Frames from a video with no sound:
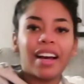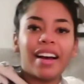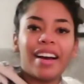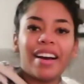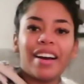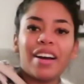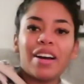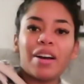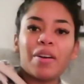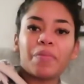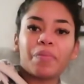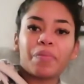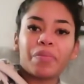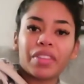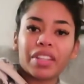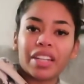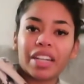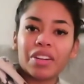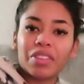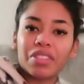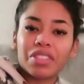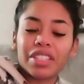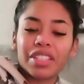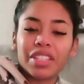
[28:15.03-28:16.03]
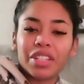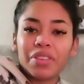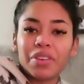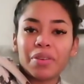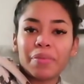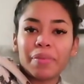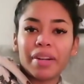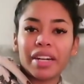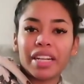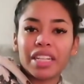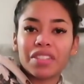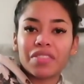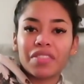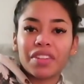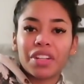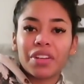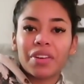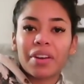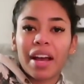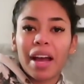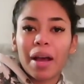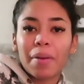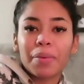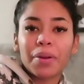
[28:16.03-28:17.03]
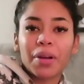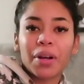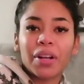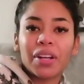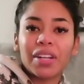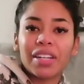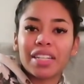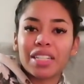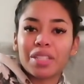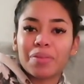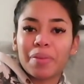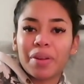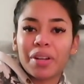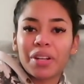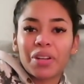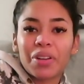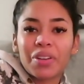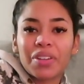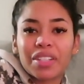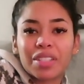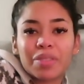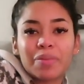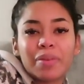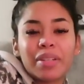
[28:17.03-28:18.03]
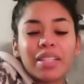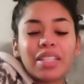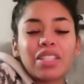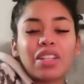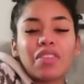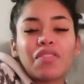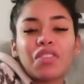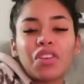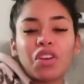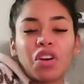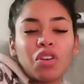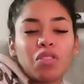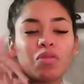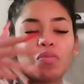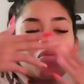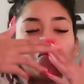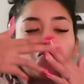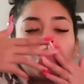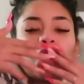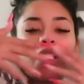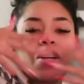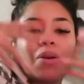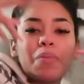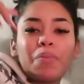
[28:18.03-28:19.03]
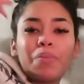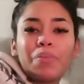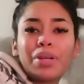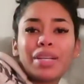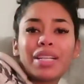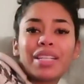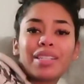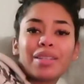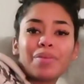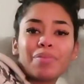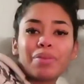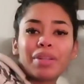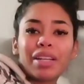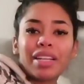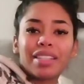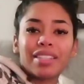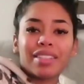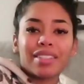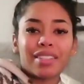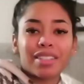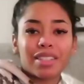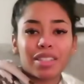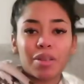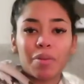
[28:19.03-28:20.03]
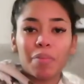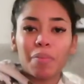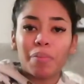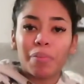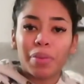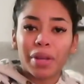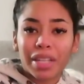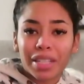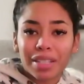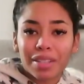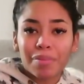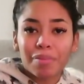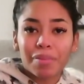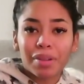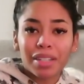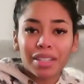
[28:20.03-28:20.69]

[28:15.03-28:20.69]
Um, and I'll see you in my next video. Happy holidays, Merry Christmas, love you all. Peace and blessings, peace and